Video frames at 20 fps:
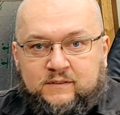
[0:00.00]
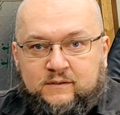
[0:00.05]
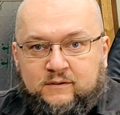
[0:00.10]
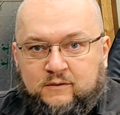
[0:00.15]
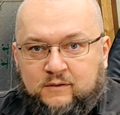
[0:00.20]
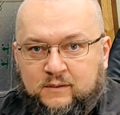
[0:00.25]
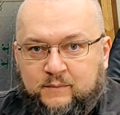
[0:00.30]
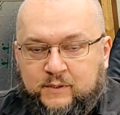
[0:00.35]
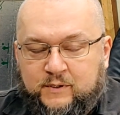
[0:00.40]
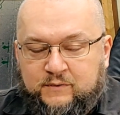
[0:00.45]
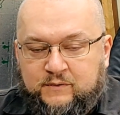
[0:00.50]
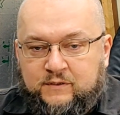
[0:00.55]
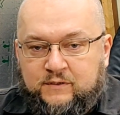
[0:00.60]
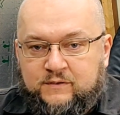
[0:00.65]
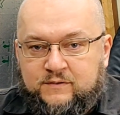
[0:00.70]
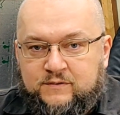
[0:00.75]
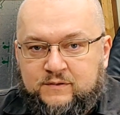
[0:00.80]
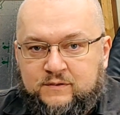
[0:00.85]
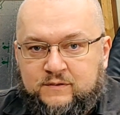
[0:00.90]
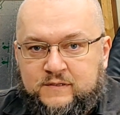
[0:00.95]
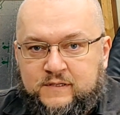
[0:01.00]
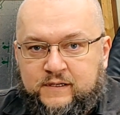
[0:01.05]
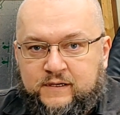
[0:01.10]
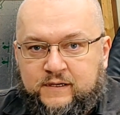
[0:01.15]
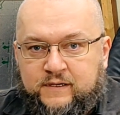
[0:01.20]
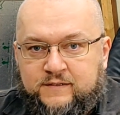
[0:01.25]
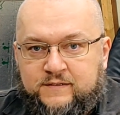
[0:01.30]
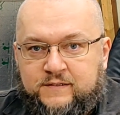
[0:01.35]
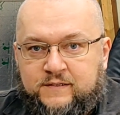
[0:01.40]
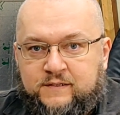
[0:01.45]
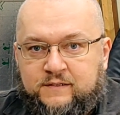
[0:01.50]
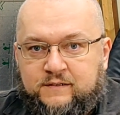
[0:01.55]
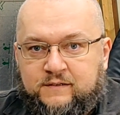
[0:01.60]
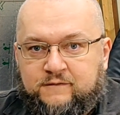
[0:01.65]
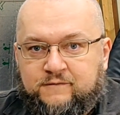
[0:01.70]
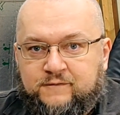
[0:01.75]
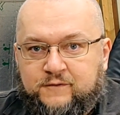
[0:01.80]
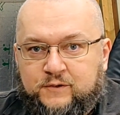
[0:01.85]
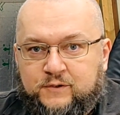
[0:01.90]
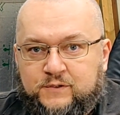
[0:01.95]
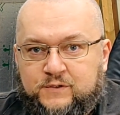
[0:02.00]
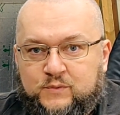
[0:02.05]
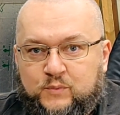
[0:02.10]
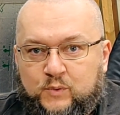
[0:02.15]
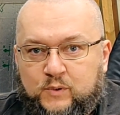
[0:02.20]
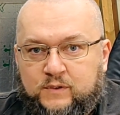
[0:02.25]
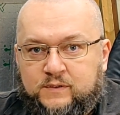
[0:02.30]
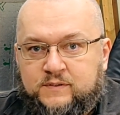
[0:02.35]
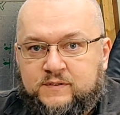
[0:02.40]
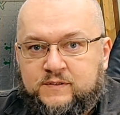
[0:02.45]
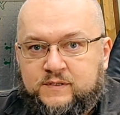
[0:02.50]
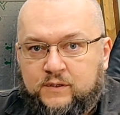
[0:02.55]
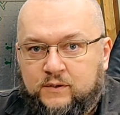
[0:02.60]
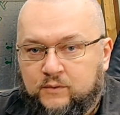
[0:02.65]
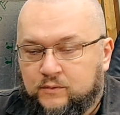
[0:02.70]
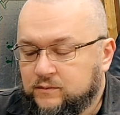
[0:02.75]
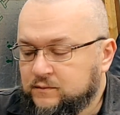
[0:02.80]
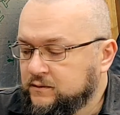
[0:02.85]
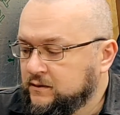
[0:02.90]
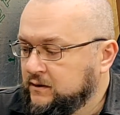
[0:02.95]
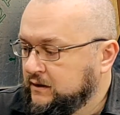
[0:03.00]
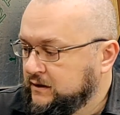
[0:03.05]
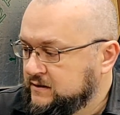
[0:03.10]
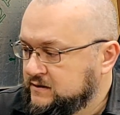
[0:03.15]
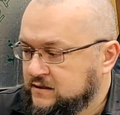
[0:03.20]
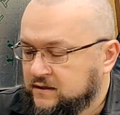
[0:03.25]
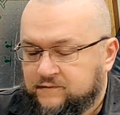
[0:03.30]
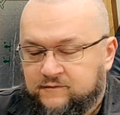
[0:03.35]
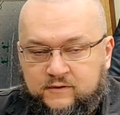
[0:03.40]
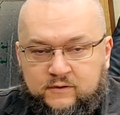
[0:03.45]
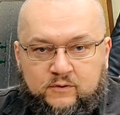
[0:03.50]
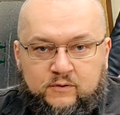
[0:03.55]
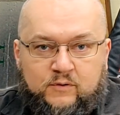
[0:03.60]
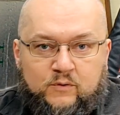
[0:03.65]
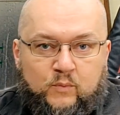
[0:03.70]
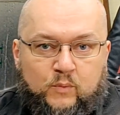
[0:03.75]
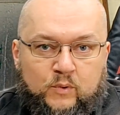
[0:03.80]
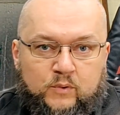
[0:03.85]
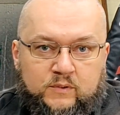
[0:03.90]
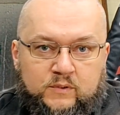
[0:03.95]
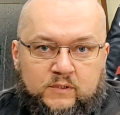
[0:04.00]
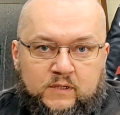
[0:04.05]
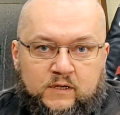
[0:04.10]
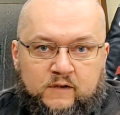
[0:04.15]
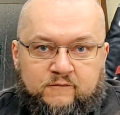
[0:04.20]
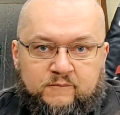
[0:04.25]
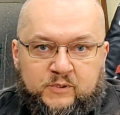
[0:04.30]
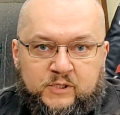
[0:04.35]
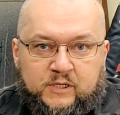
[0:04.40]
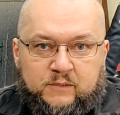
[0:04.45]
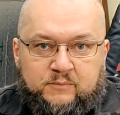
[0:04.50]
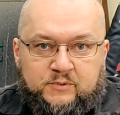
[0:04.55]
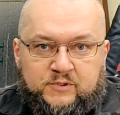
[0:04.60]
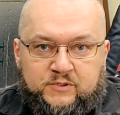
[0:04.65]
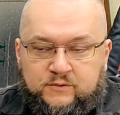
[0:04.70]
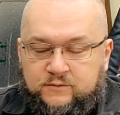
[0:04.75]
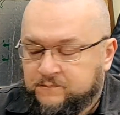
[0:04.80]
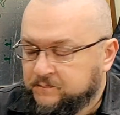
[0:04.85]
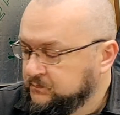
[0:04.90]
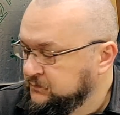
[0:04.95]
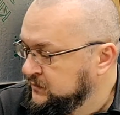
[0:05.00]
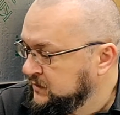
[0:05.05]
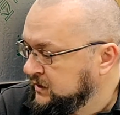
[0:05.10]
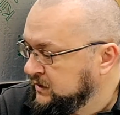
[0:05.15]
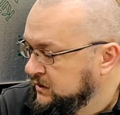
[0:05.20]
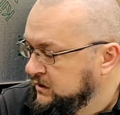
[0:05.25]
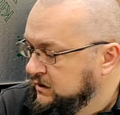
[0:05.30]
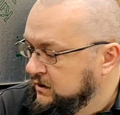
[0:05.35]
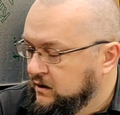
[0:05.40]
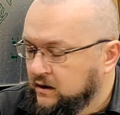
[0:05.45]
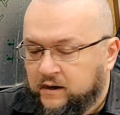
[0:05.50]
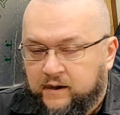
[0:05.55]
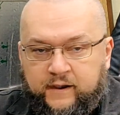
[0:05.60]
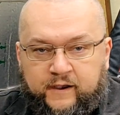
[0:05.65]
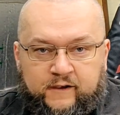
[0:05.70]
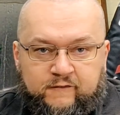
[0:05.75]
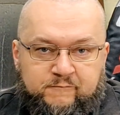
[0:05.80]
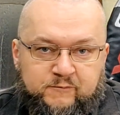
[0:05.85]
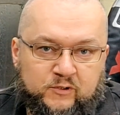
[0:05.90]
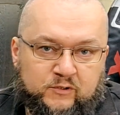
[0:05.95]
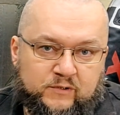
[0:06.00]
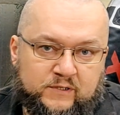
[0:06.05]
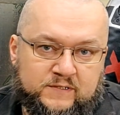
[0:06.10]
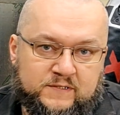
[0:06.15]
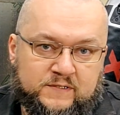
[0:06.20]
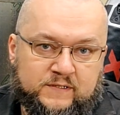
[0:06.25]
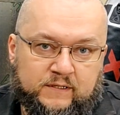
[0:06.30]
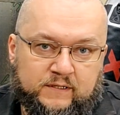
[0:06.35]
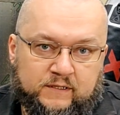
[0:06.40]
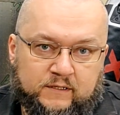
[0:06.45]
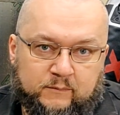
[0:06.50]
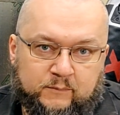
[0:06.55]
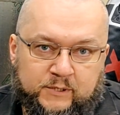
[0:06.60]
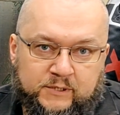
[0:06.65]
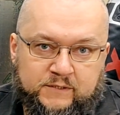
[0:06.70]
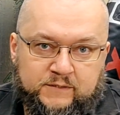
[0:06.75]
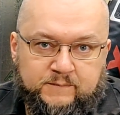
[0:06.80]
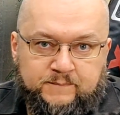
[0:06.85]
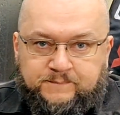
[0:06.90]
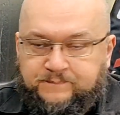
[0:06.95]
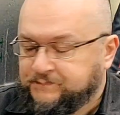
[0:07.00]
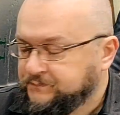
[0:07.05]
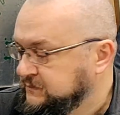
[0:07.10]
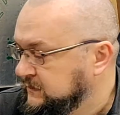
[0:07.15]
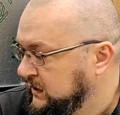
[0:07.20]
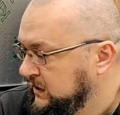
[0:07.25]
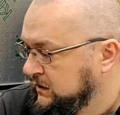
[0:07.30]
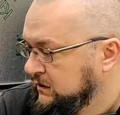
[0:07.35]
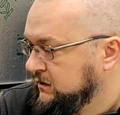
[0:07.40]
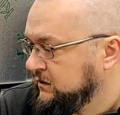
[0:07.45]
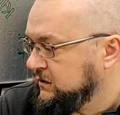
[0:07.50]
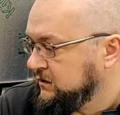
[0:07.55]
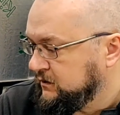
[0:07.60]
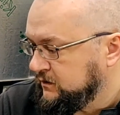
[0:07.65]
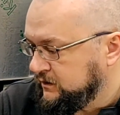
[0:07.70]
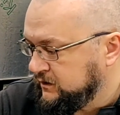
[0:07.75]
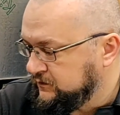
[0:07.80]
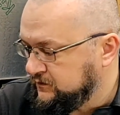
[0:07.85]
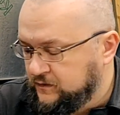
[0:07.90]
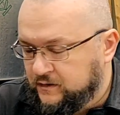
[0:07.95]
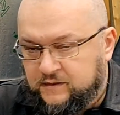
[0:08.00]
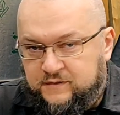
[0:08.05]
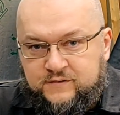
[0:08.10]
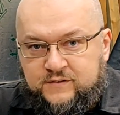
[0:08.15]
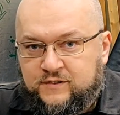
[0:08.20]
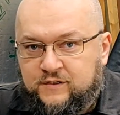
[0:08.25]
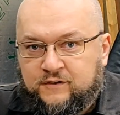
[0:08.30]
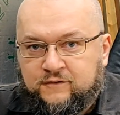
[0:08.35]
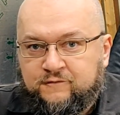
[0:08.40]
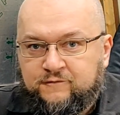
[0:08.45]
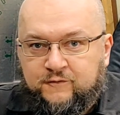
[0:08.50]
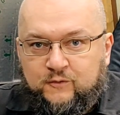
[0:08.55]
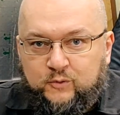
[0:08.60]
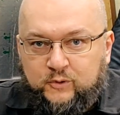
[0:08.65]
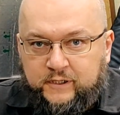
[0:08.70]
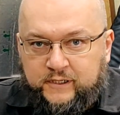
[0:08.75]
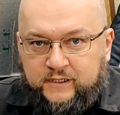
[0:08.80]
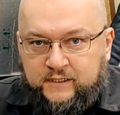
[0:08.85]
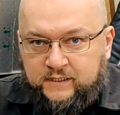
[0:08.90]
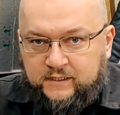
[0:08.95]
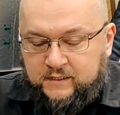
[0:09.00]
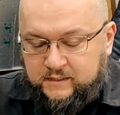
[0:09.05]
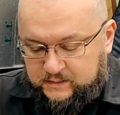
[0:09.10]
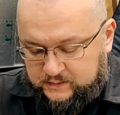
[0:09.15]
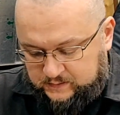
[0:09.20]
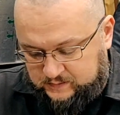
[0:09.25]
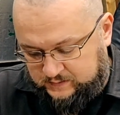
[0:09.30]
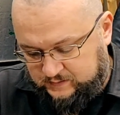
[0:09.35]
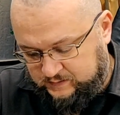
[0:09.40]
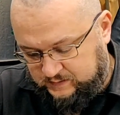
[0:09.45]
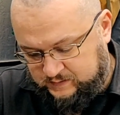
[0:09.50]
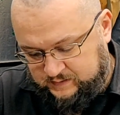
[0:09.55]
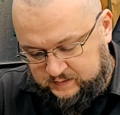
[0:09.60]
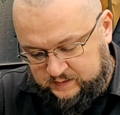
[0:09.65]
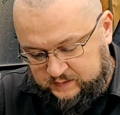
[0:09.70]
all about the exhaust, like I said in the first one, so let's have a look what I've been up to. I have progressed a little bit. Nothing's done fully. I